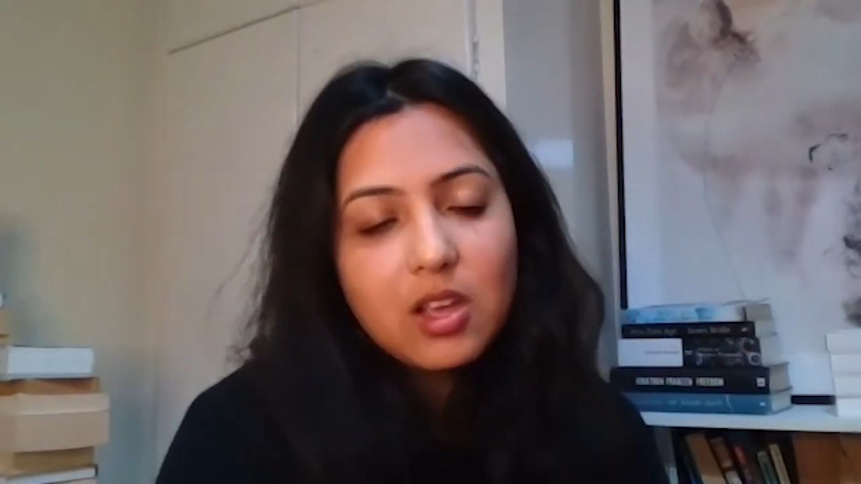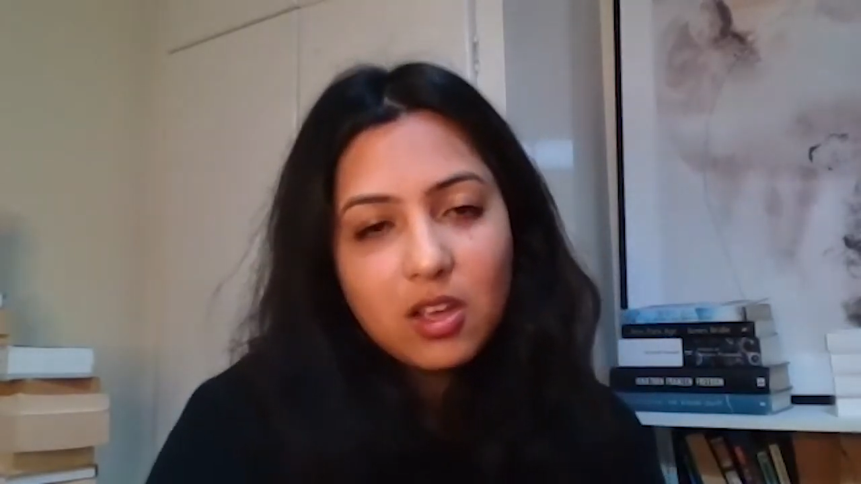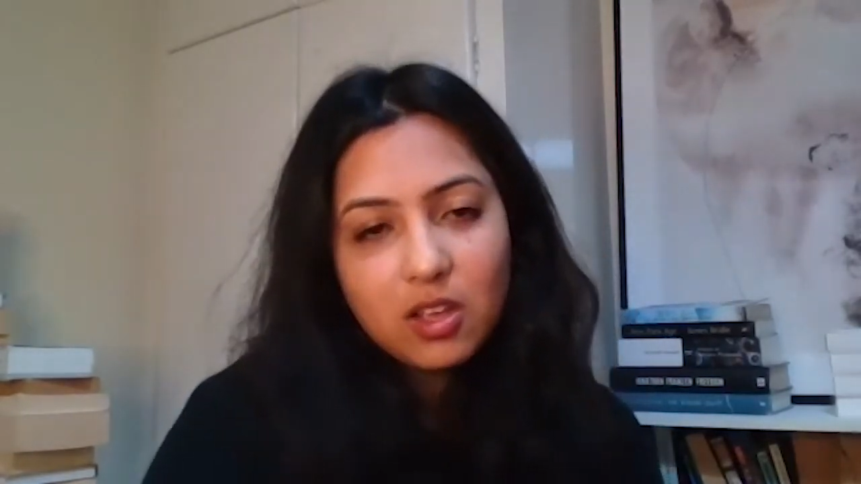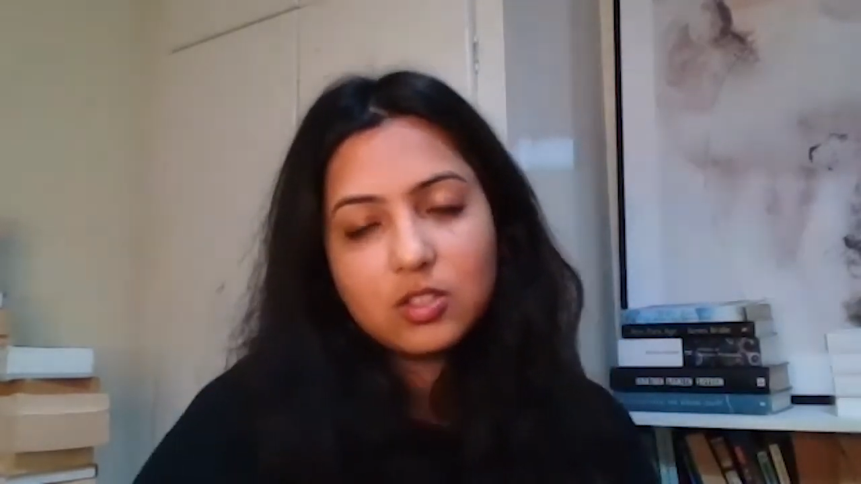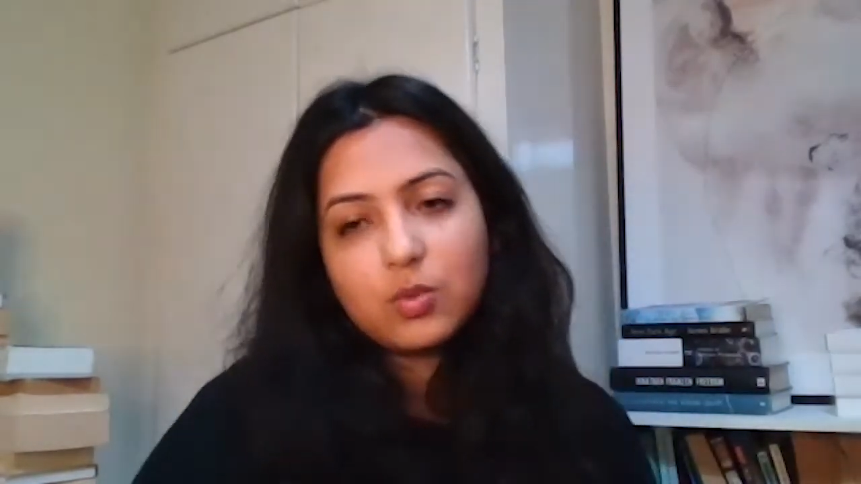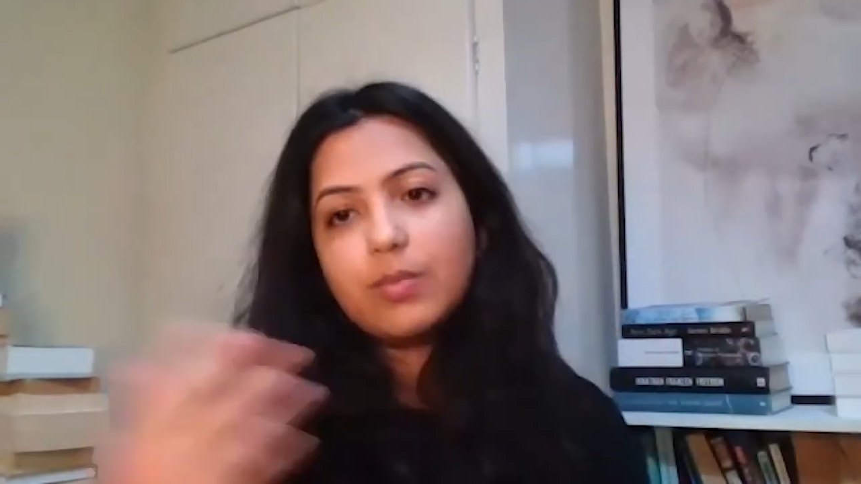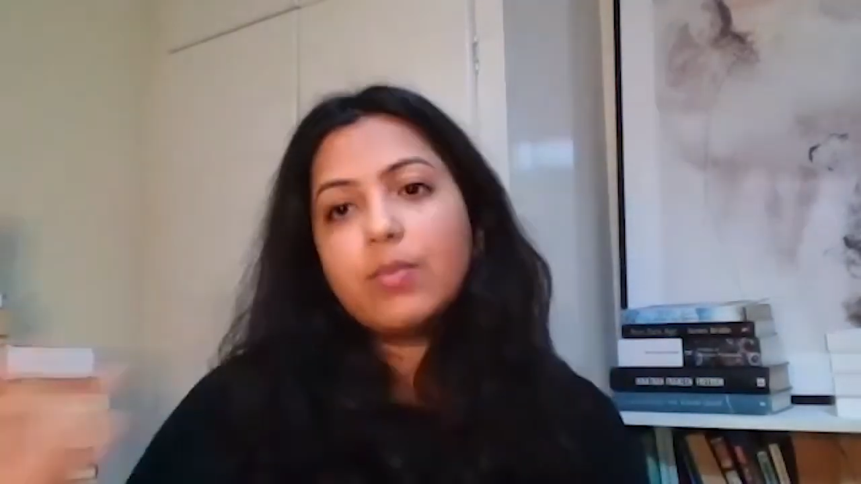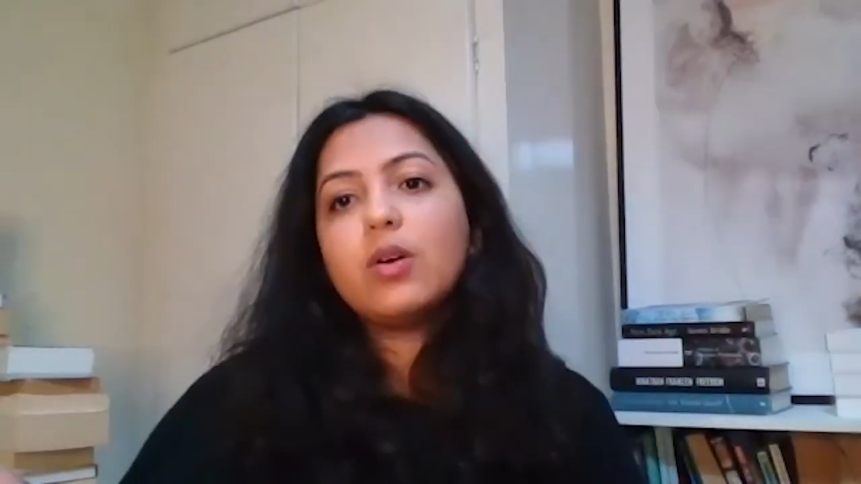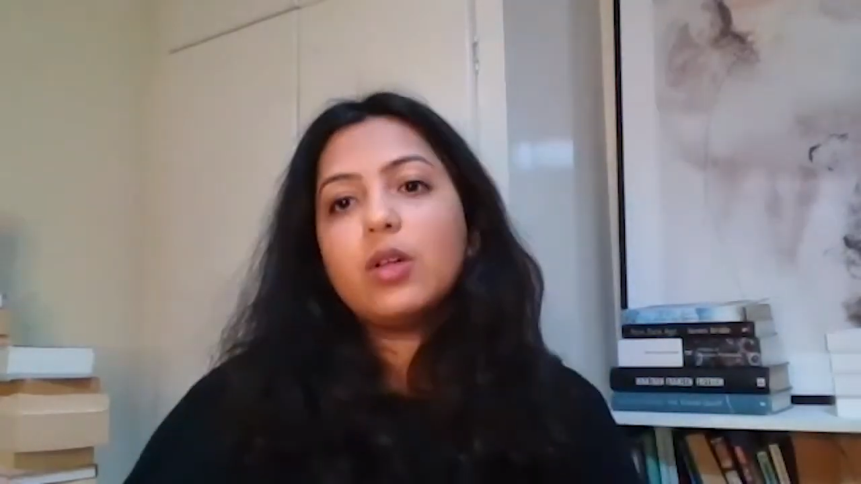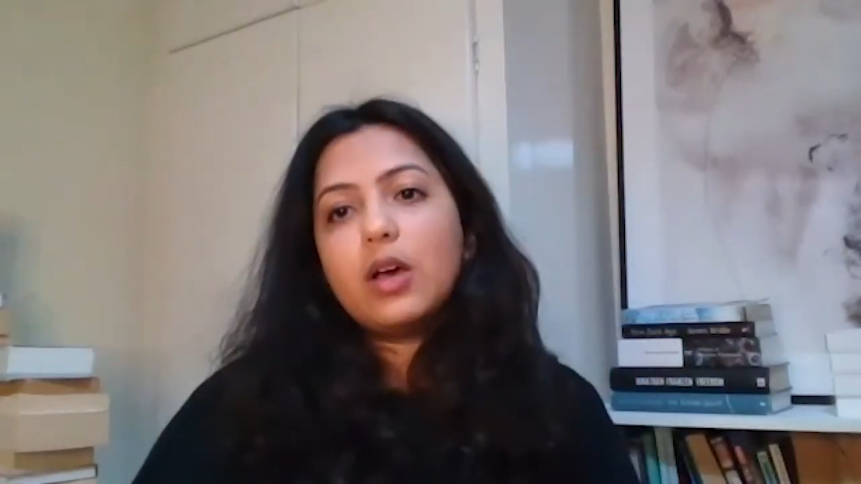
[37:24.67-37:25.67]
And so
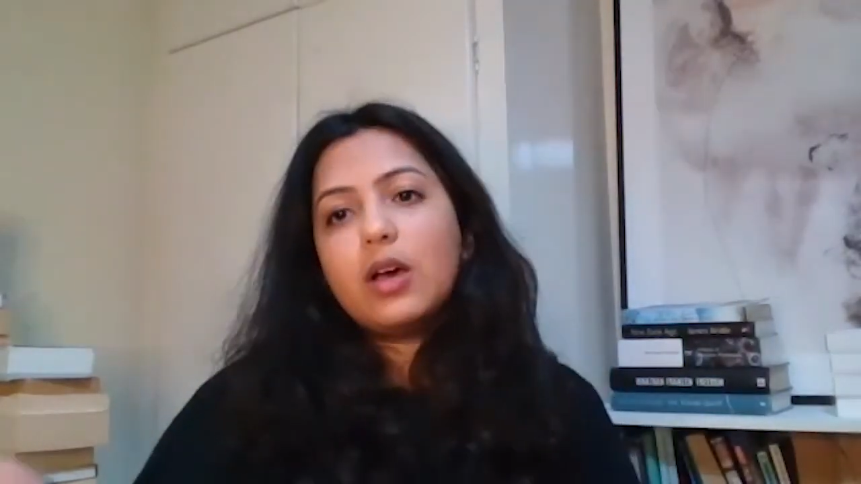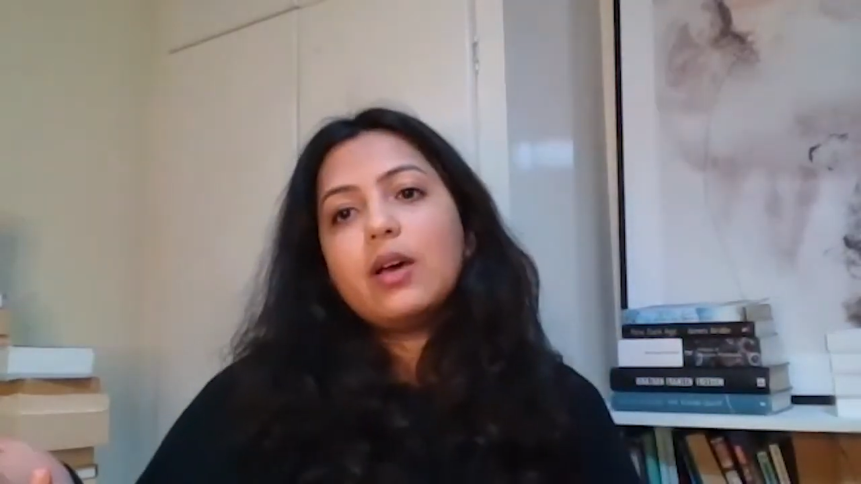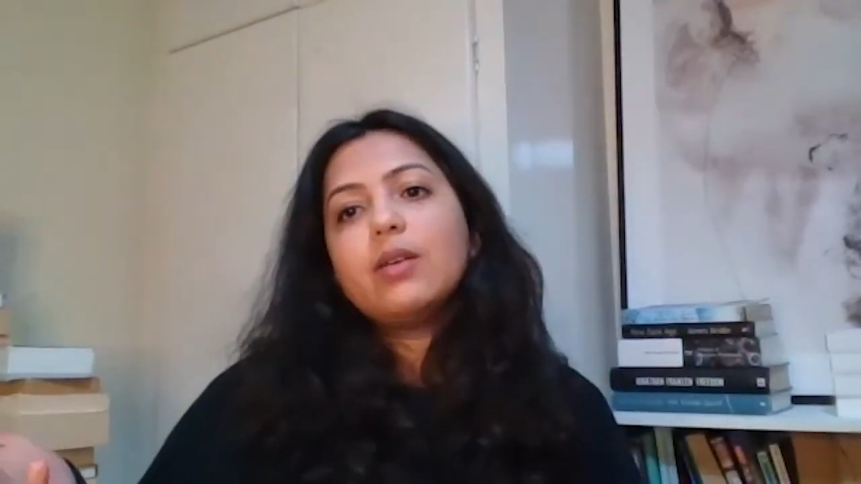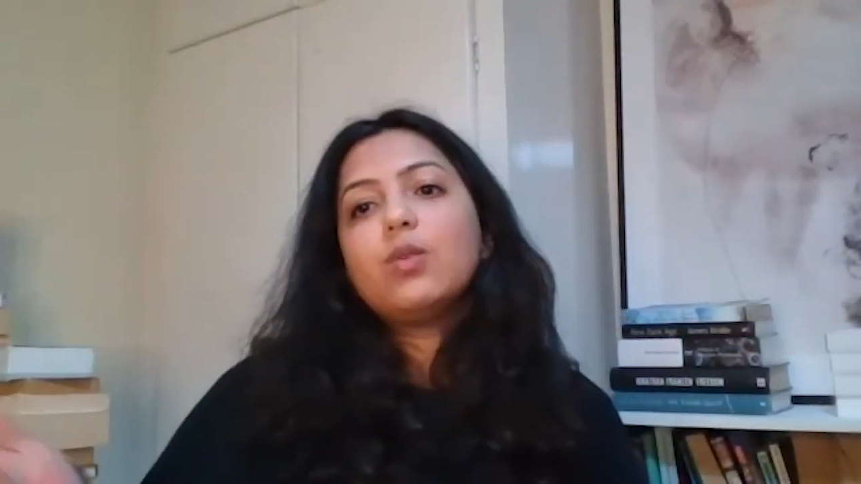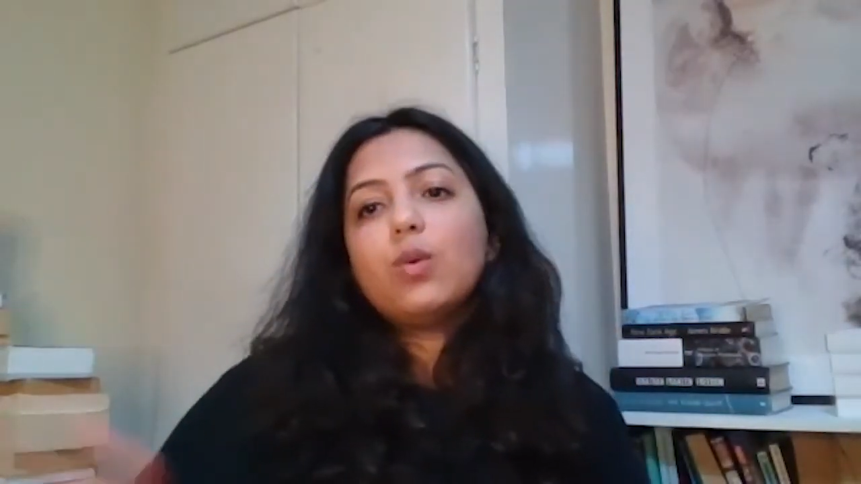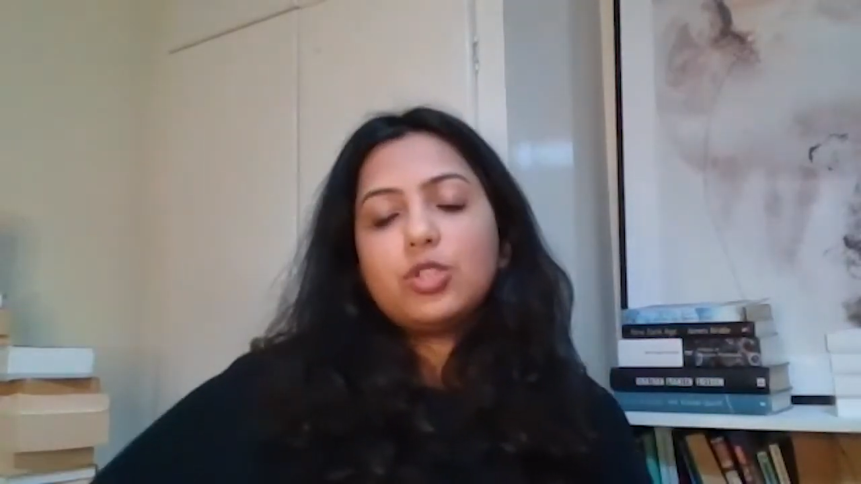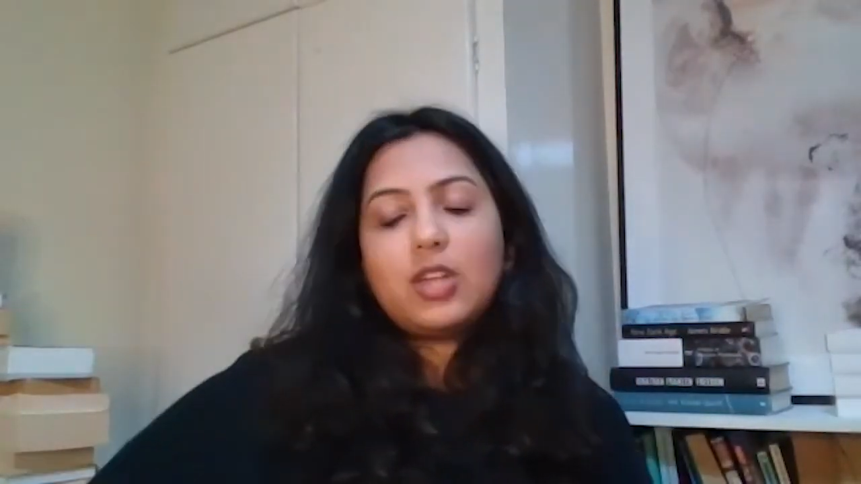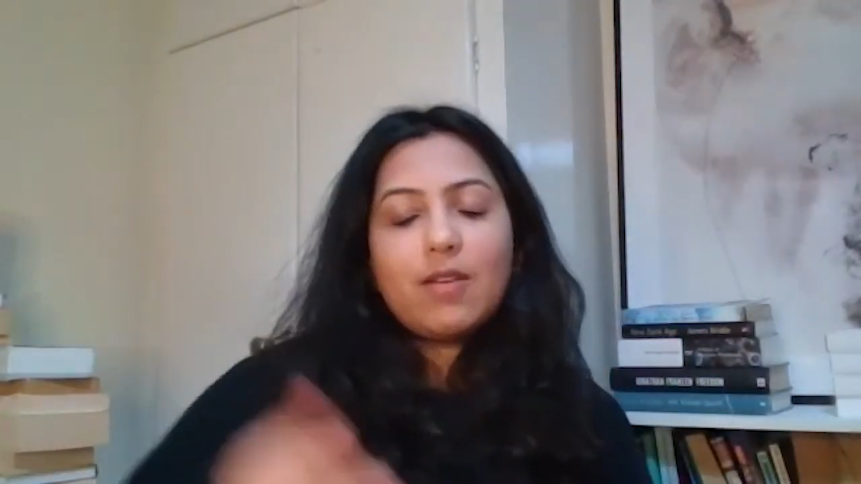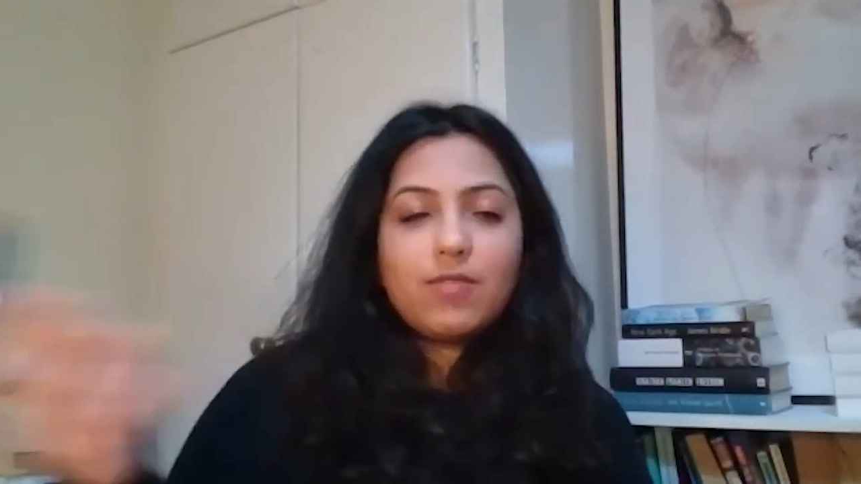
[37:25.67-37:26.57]
we launched our